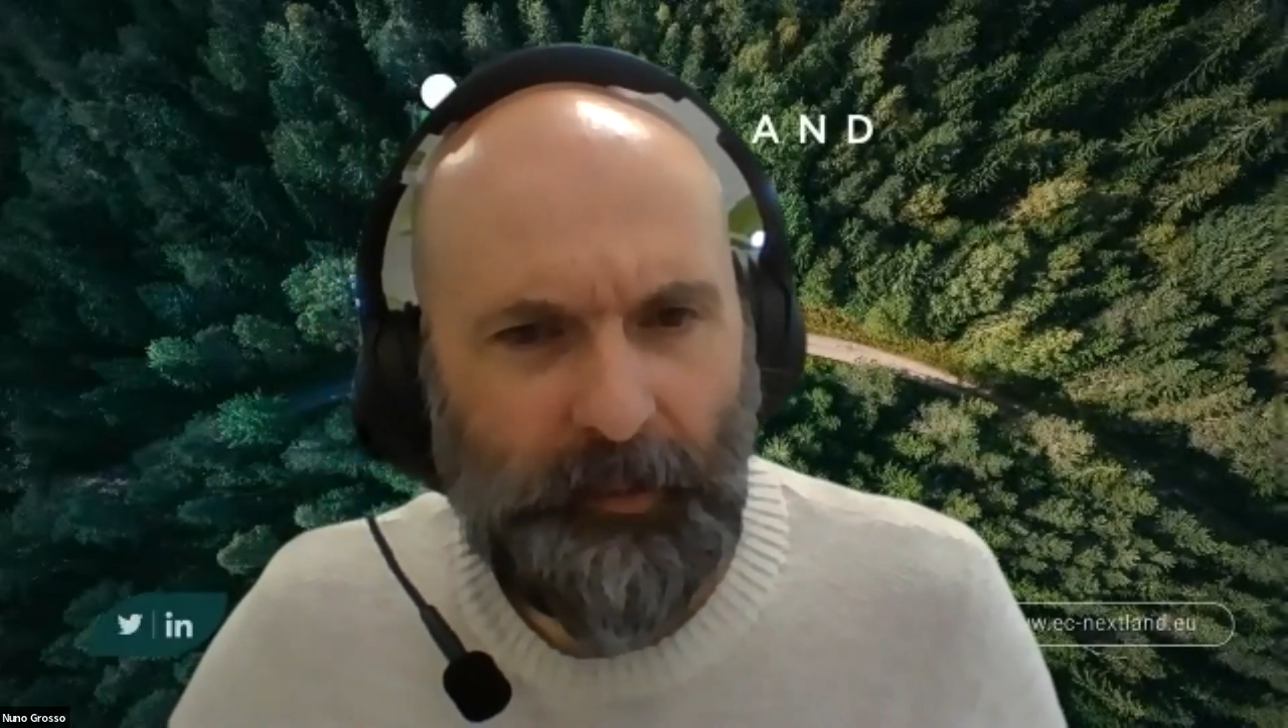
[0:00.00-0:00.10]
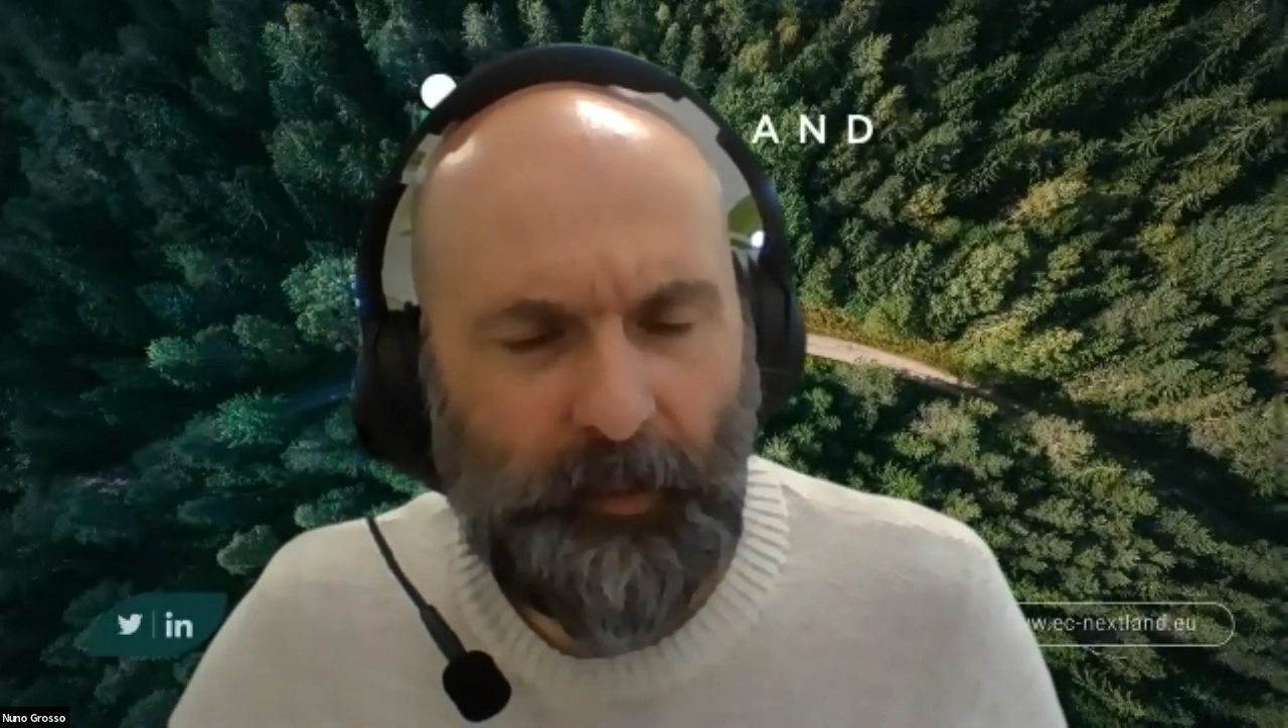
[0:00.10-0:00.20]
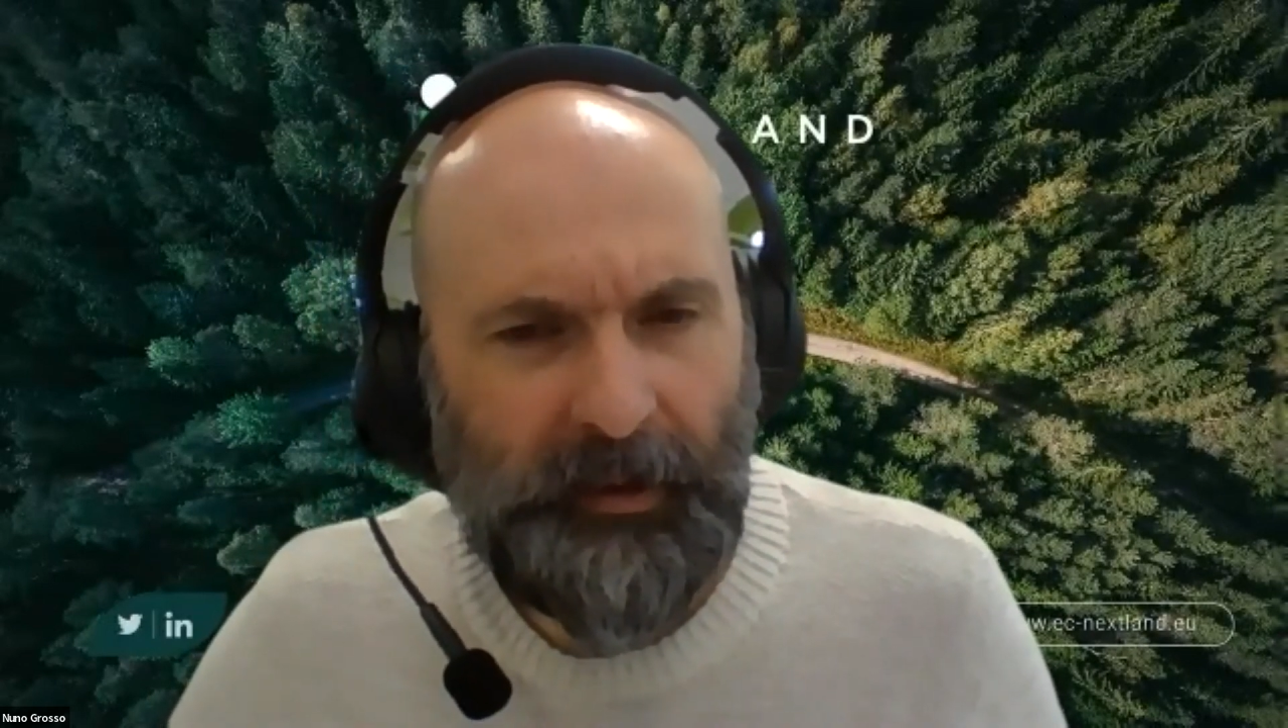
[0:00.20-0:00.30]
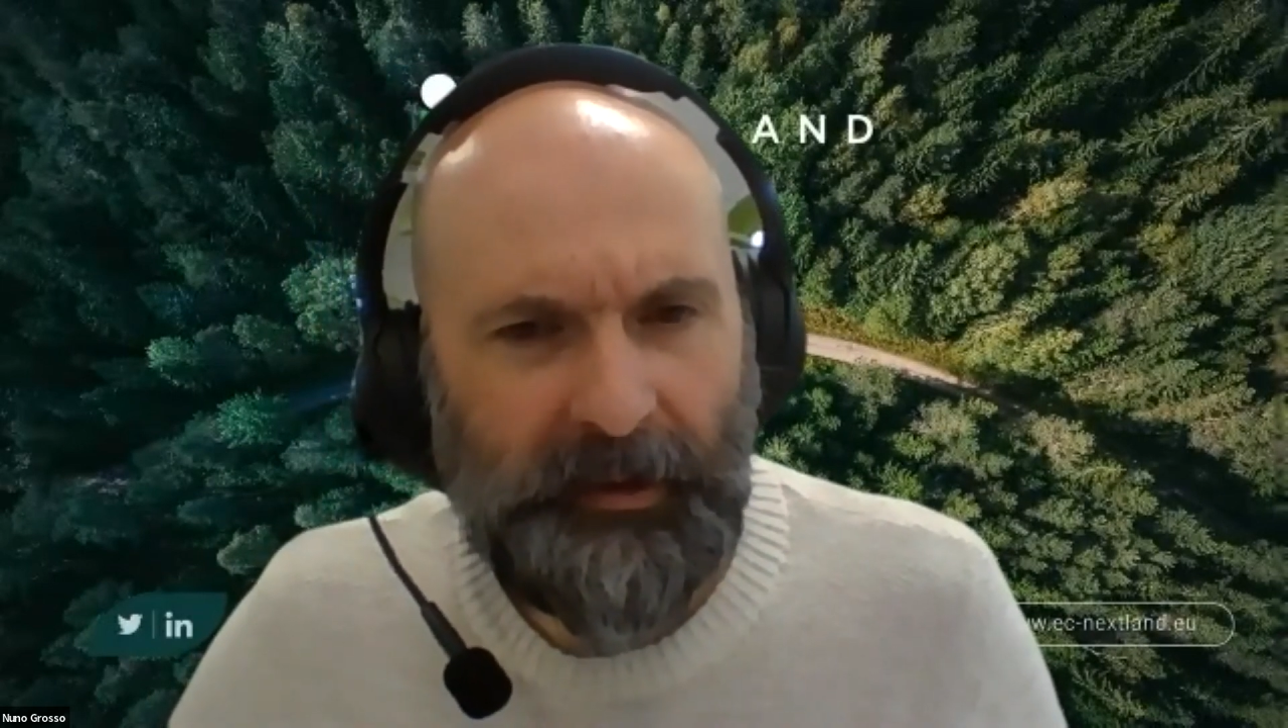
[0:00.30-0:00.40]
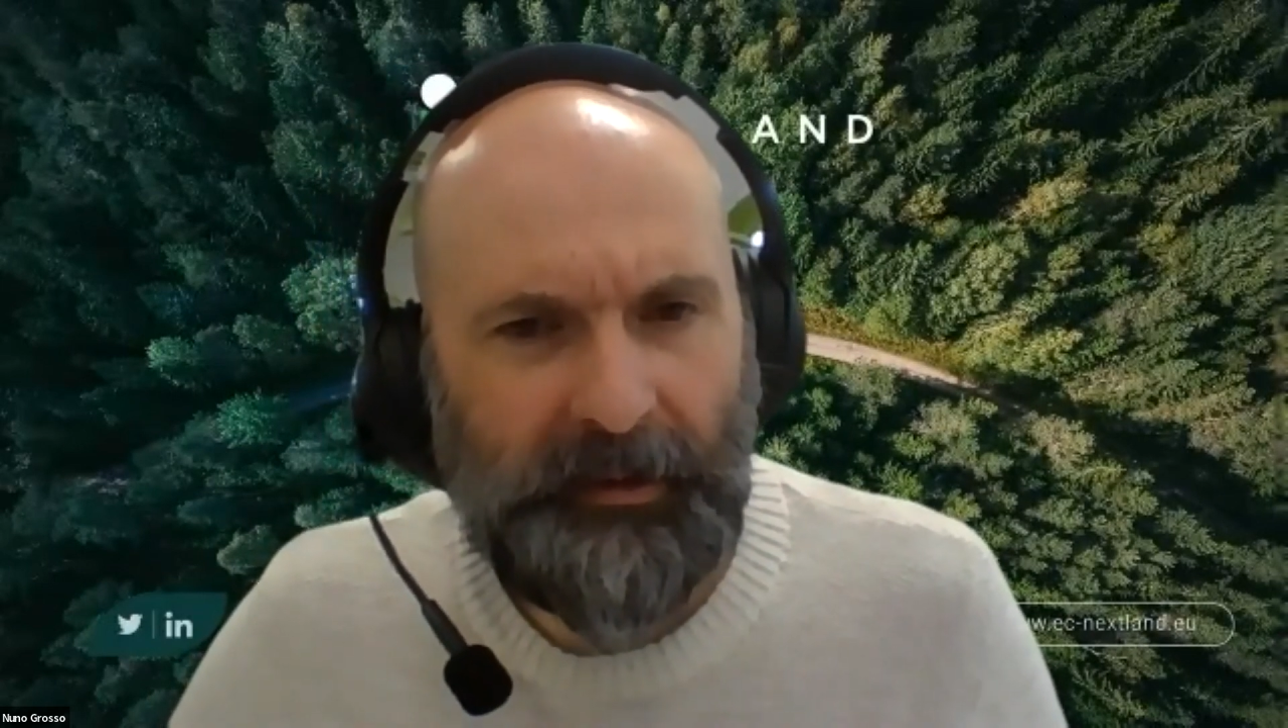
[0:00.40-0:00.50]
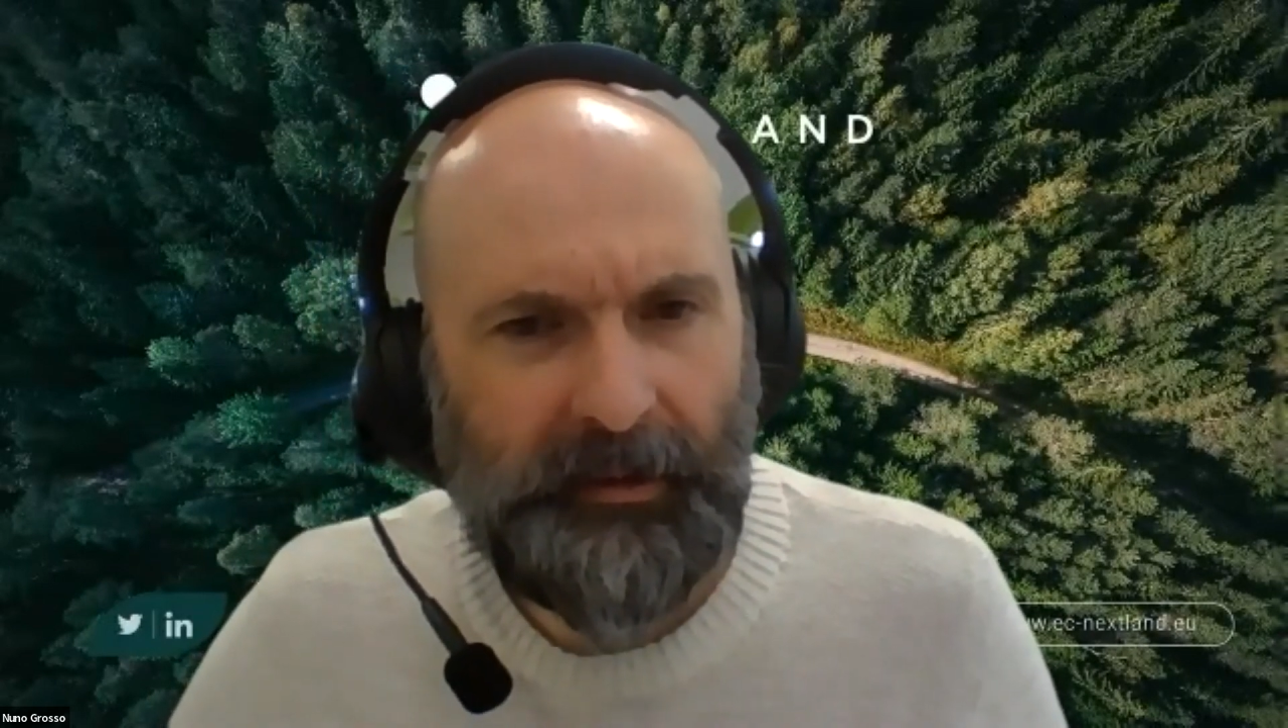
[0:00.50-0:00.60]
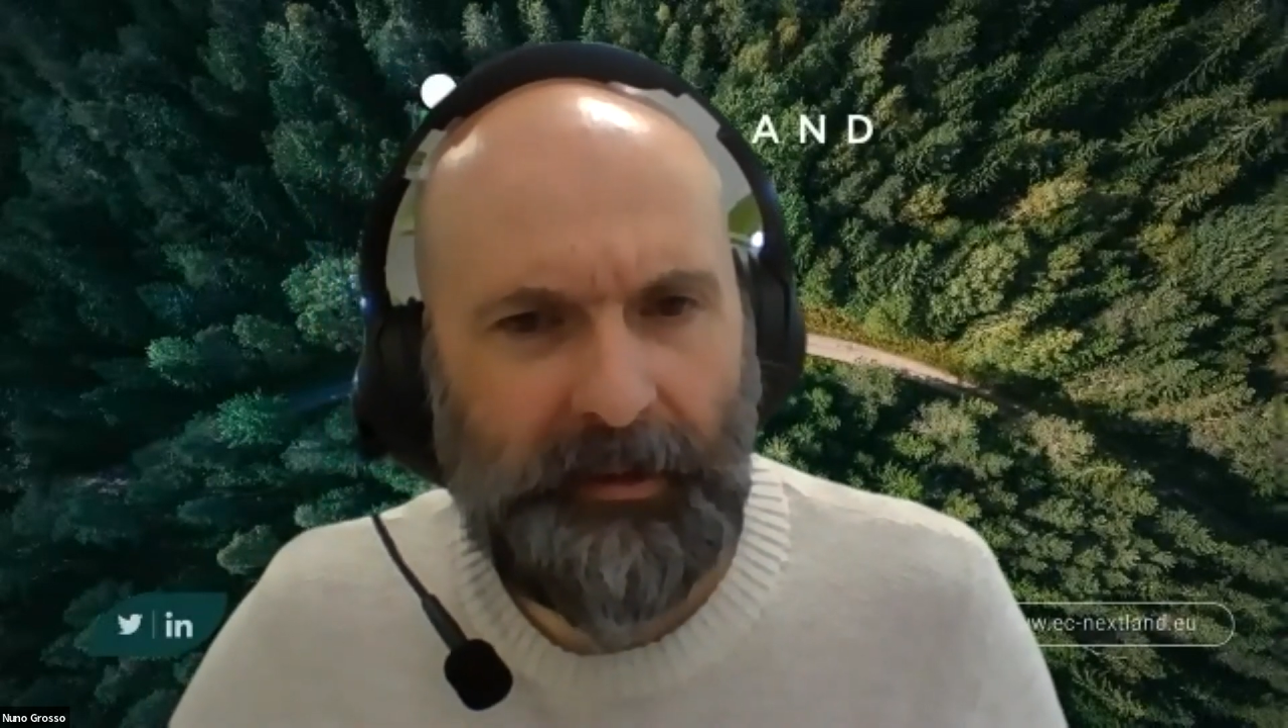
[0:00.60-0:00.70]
with